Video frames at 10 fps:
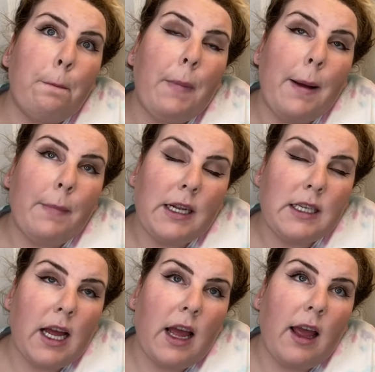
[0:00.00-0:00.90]
By
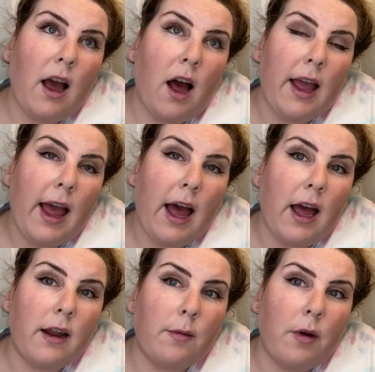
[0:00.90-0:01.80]
Monday, I
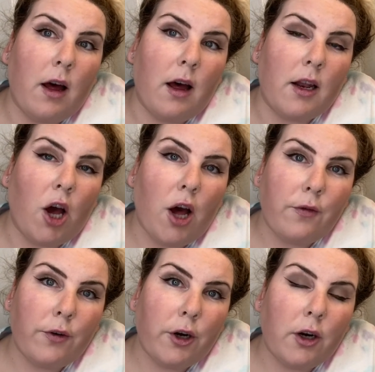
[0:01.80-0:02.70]
had uh, an
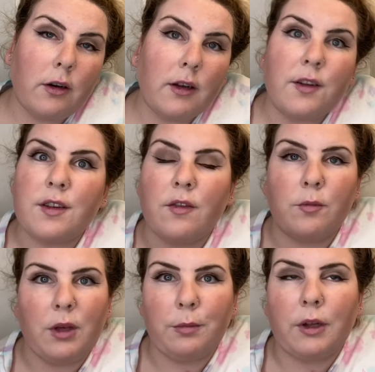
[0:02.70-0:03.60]
offer because seven
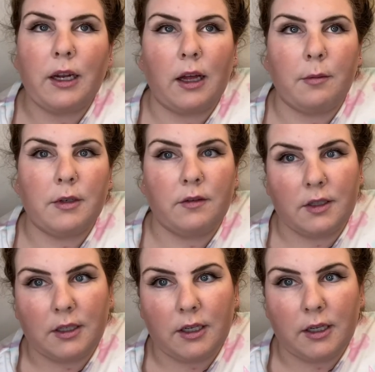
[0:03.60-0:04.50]
people had come to
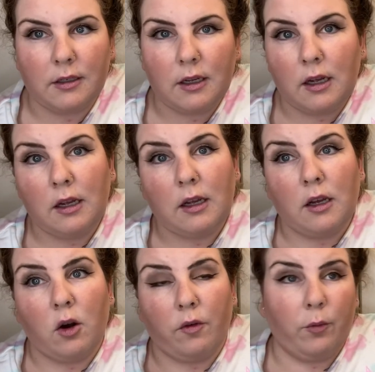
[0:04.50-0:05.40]
visit it
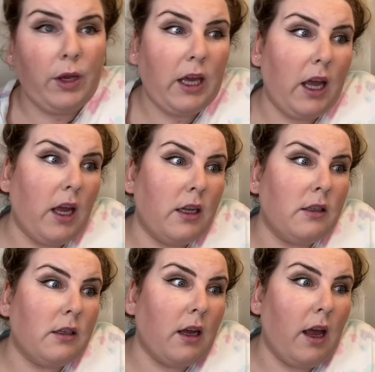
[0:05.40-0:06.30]
over the
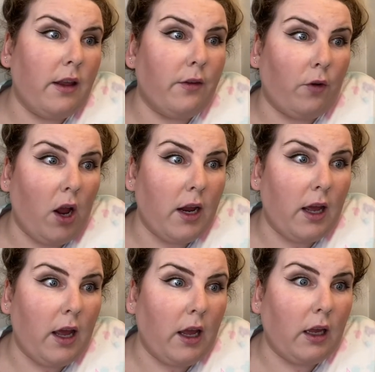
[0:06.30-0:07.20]
weekend and the
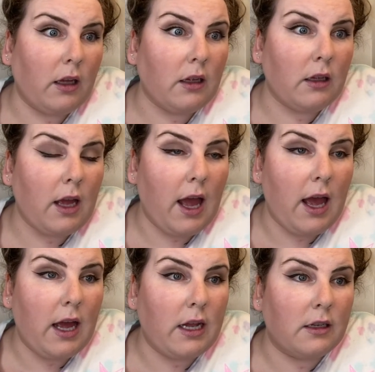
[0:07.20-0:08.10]
Friday,
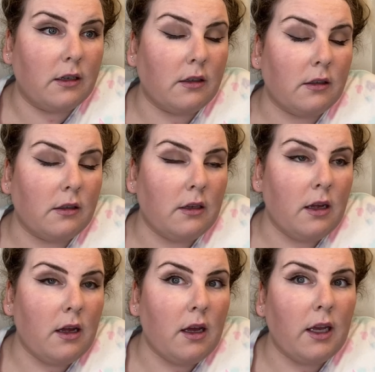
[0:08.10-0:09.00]
and
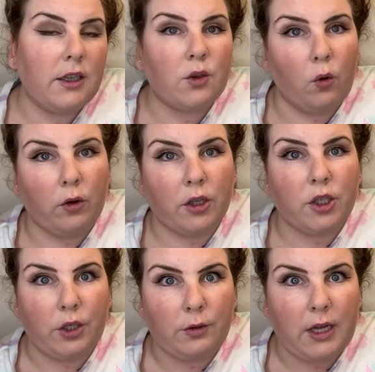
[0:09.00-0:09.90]
it sold
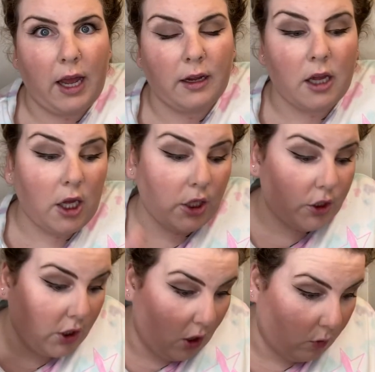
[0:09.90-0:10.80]
Tuesday.
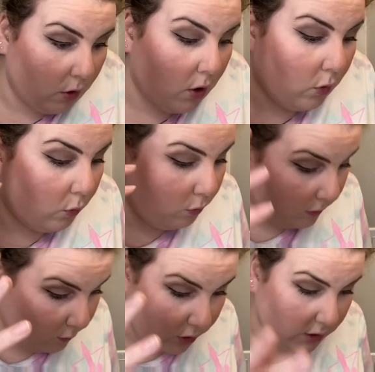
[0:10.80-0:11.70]
So,
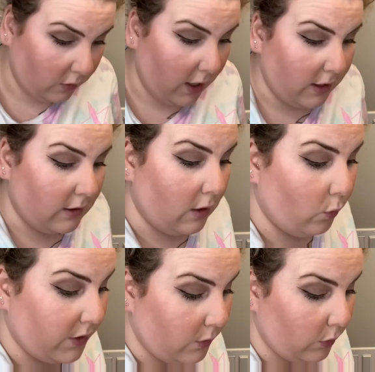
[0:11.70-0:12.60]
which is great.
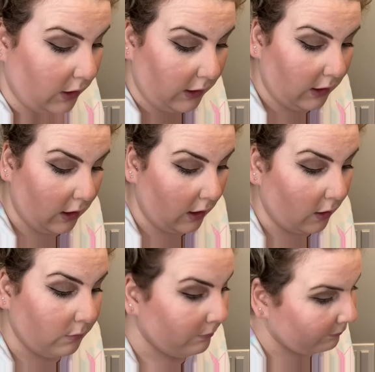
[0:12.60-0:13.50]
Wasn't really
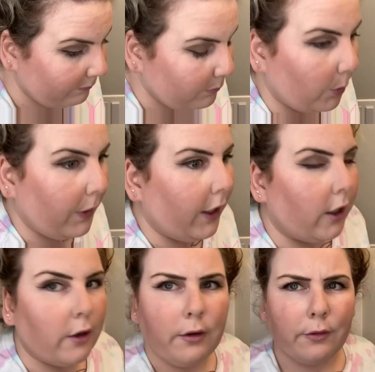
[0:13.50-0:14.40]
uh,
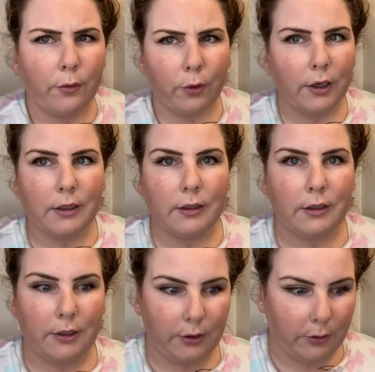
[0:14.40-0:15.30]
prepared for it
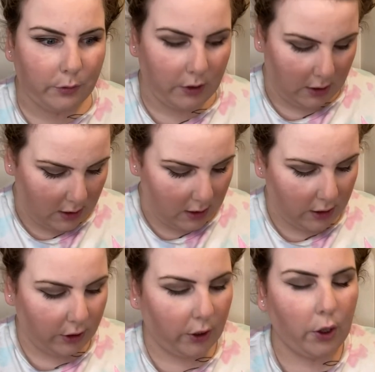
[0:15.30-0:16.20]
to
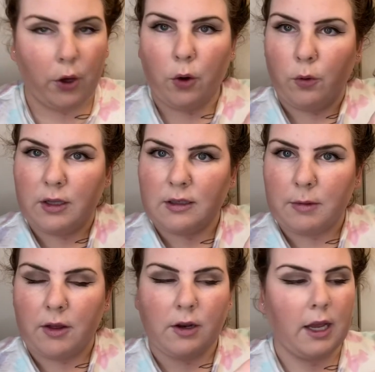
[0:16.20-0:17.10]
go, this is my
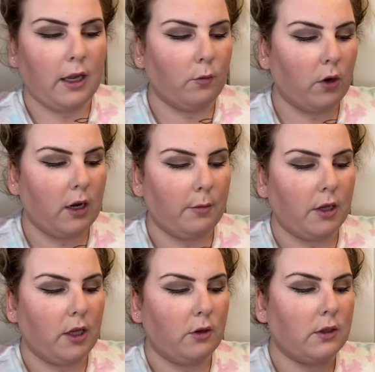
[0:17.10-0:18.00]
other naked one, I'm
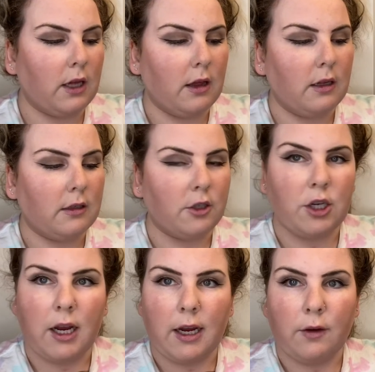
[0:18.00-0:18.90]
gonna use this
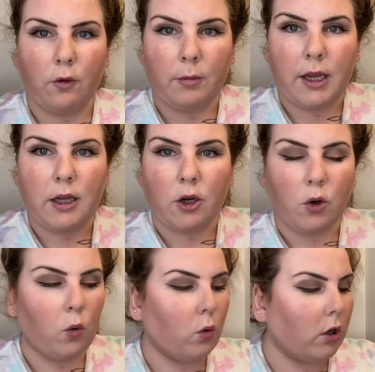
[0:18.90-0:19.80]
shade for my inner
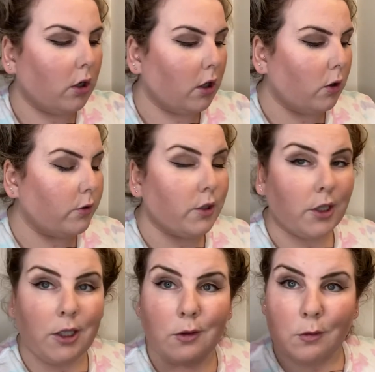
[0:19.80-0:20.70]
corner, just
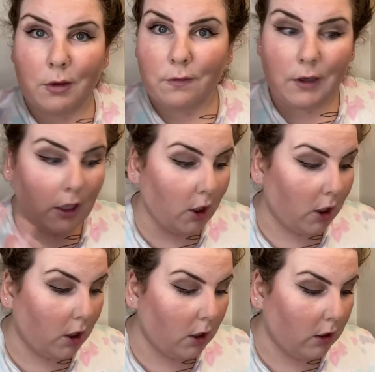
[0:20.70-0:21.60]
gonna use my
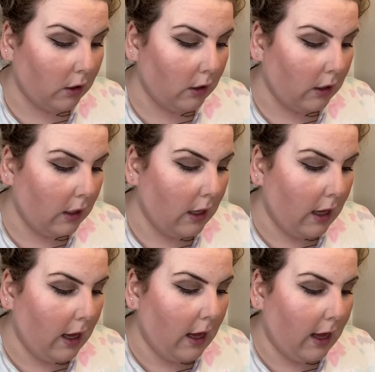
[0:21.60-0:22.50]
finger.
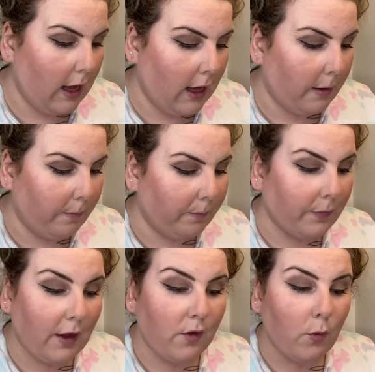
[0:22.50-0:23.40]
Um,
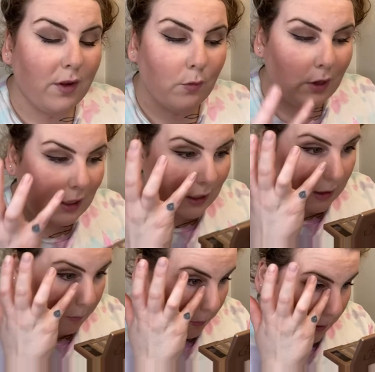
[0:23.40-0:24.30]
so I wasn't
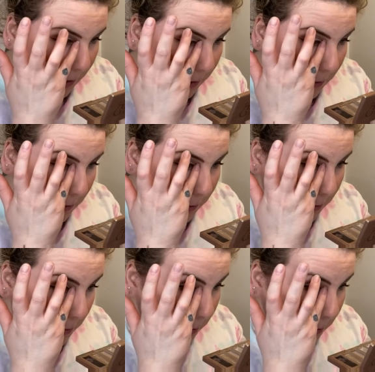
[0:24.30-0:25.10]
really prepared